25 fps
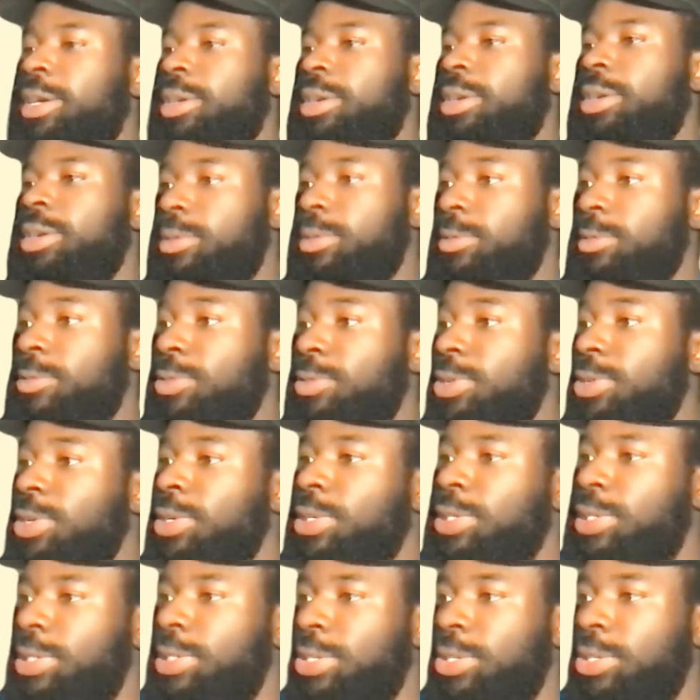
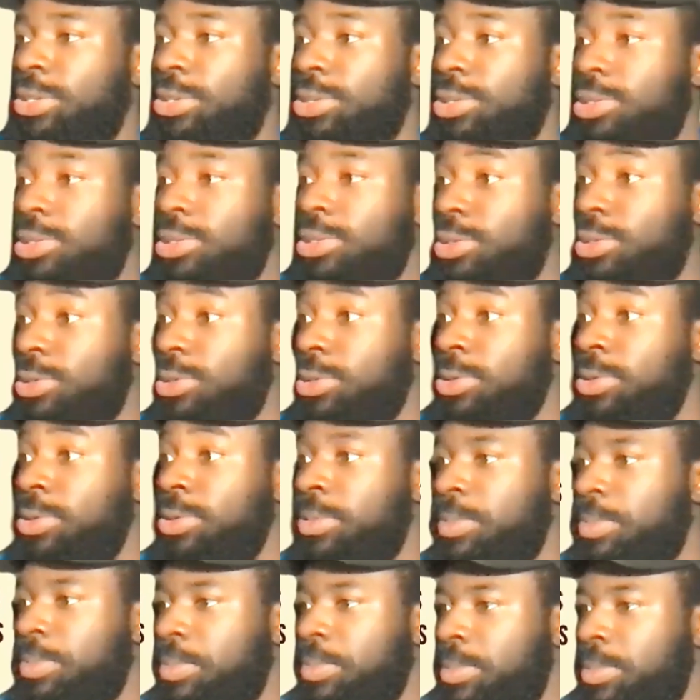According to
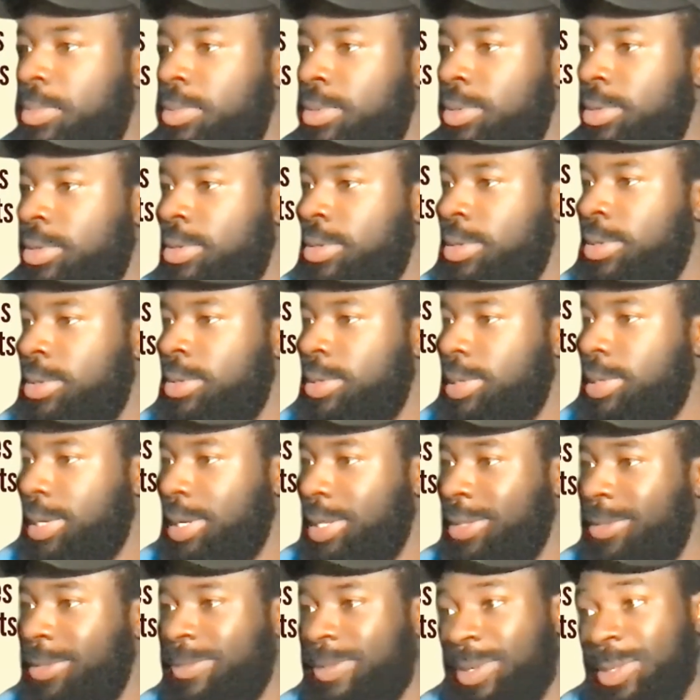
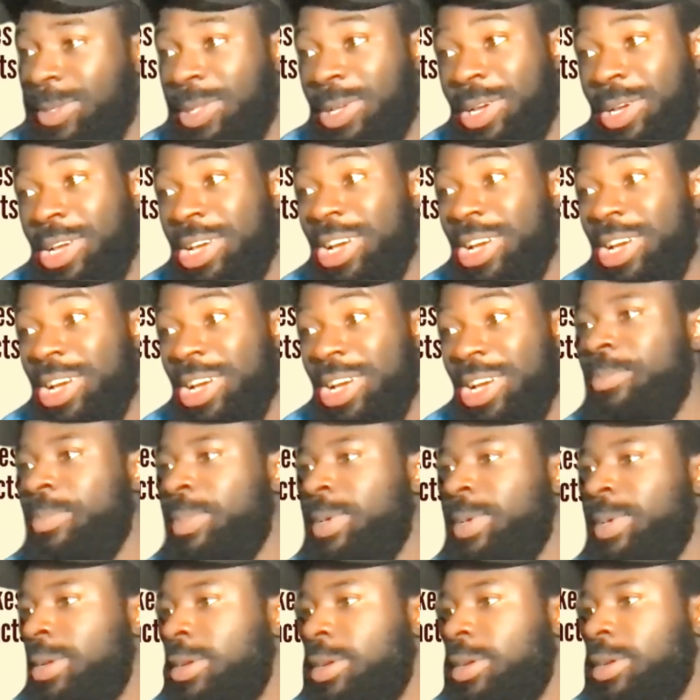NFL.com,
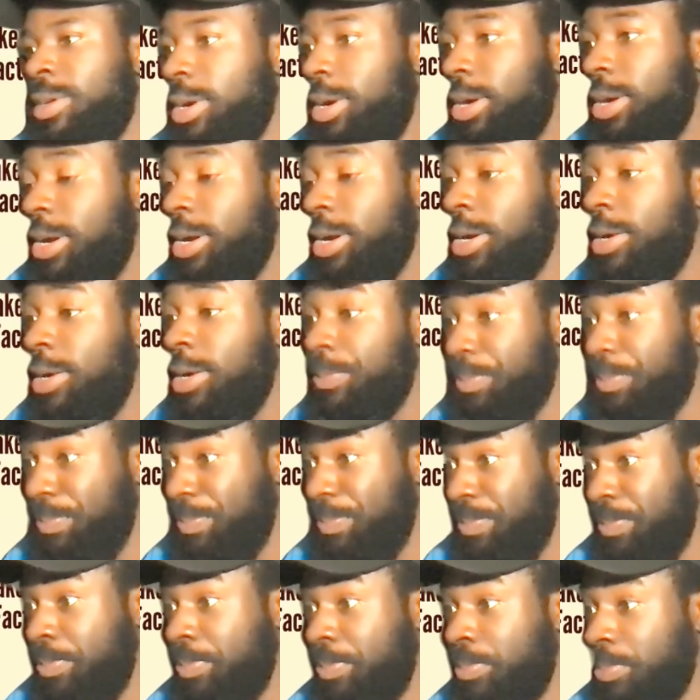so
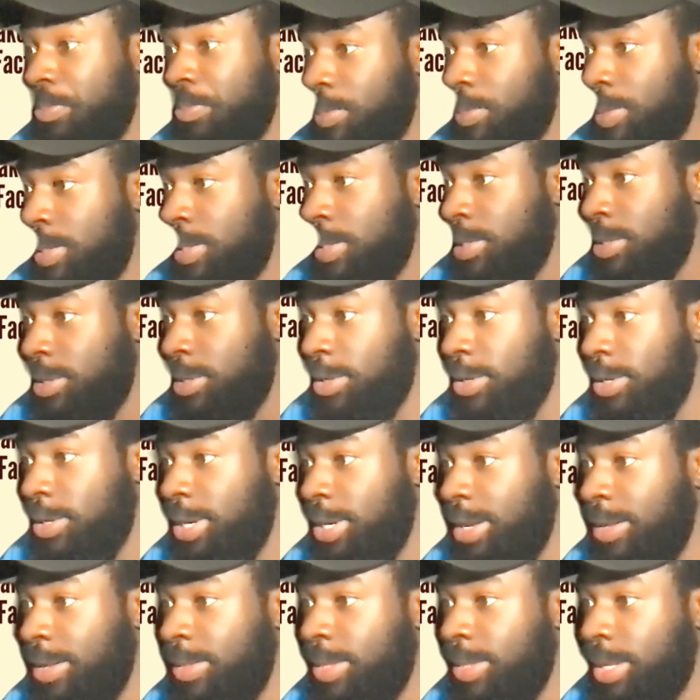you
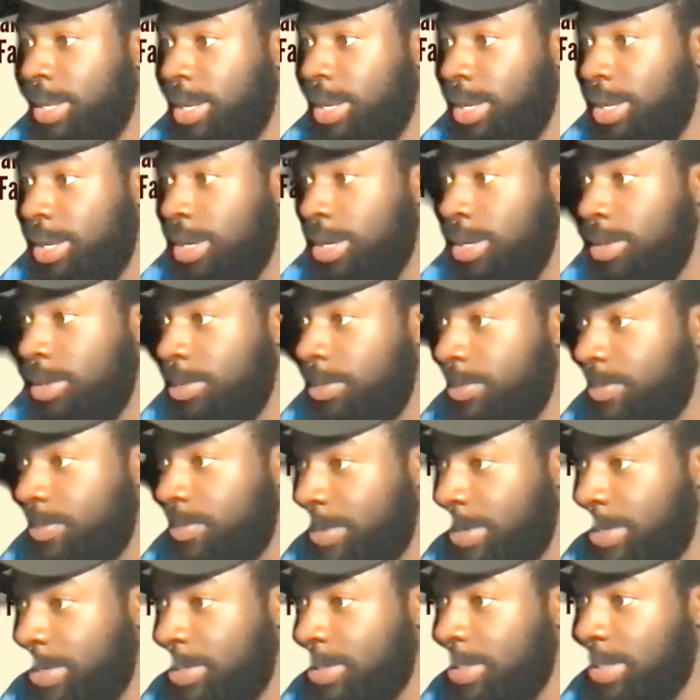had the
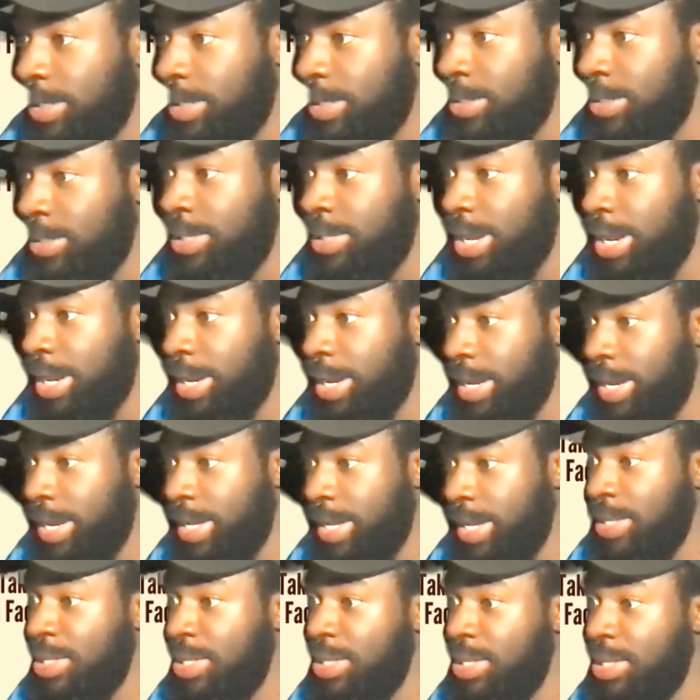franchise tag
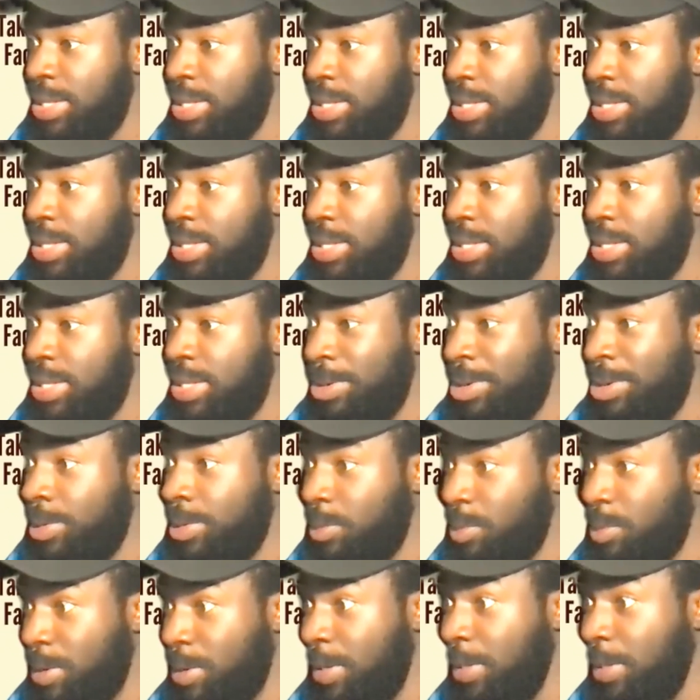candidates. There
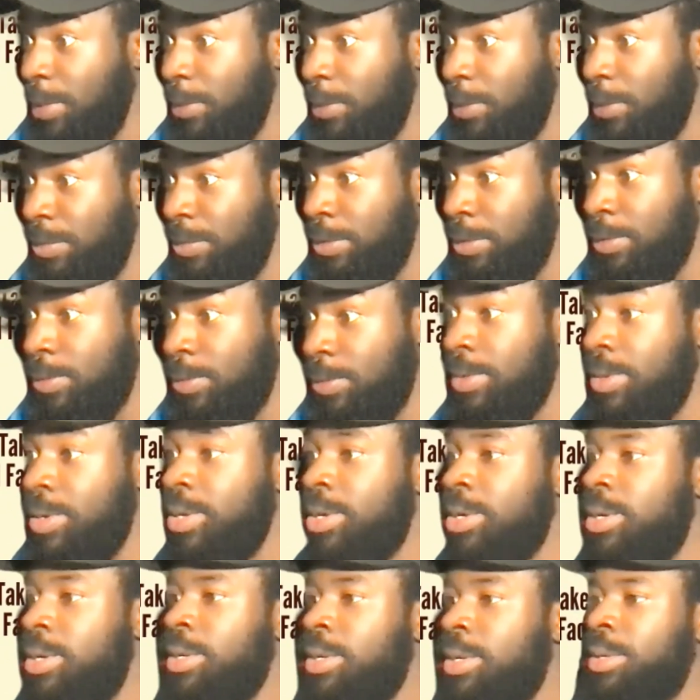were quite a few.
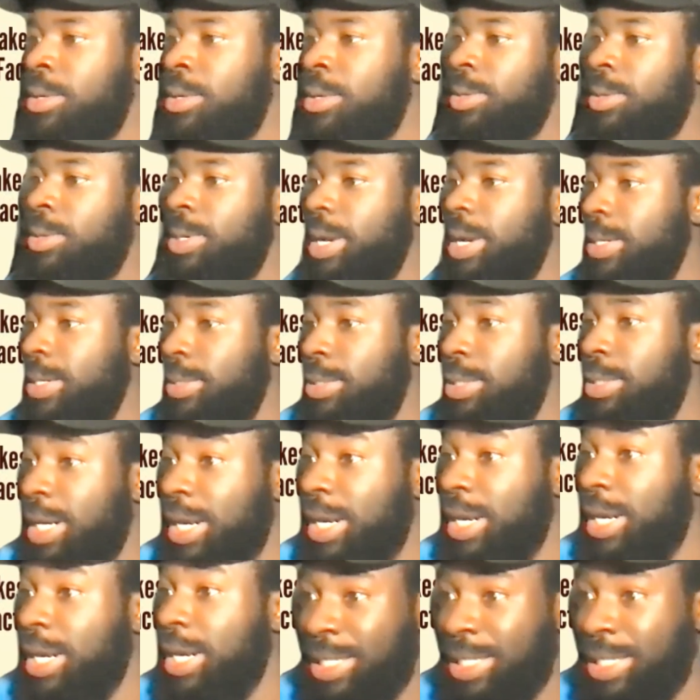You had
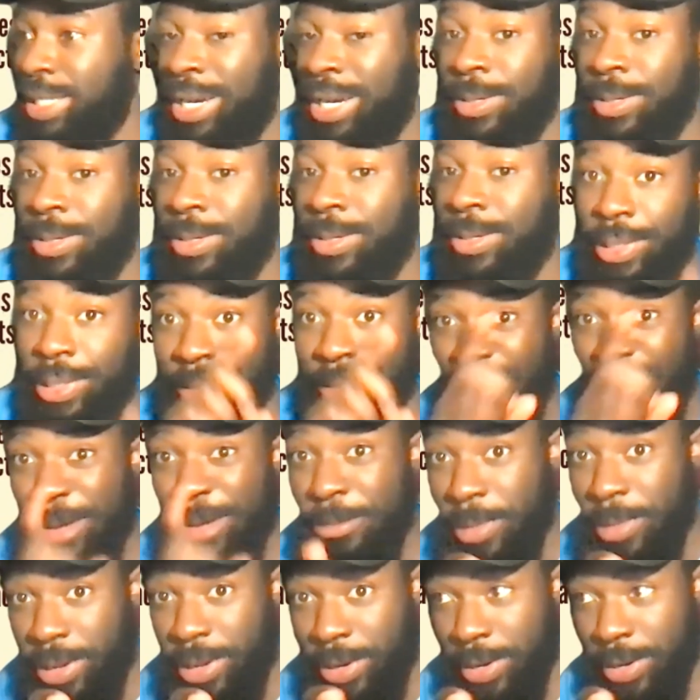Josh Allen, the
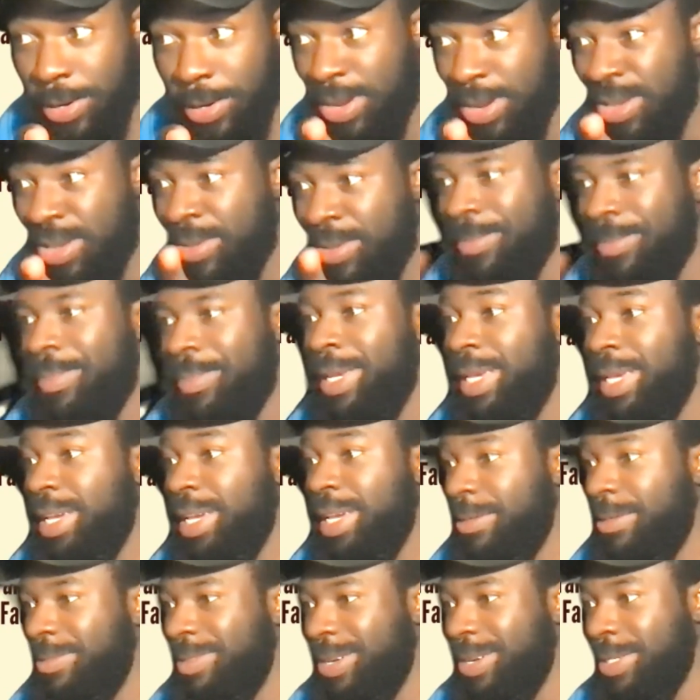linebacker. He got
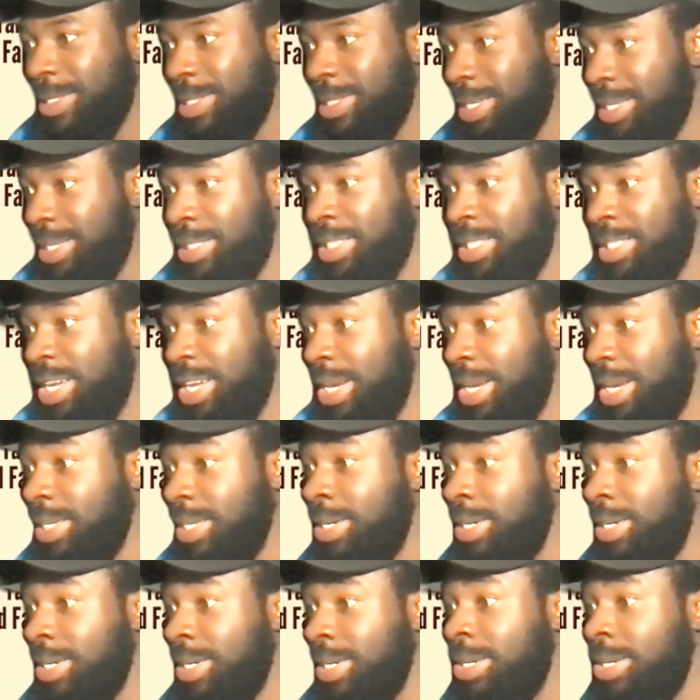franchise tagged
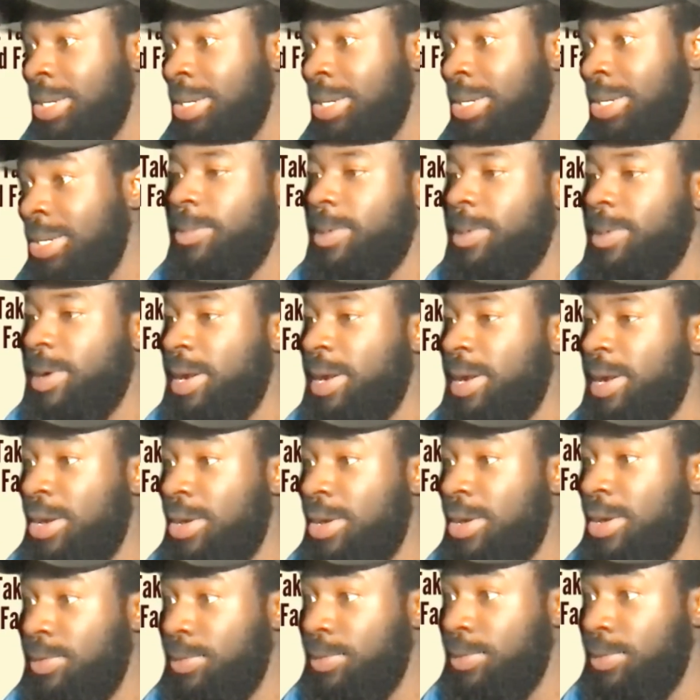at around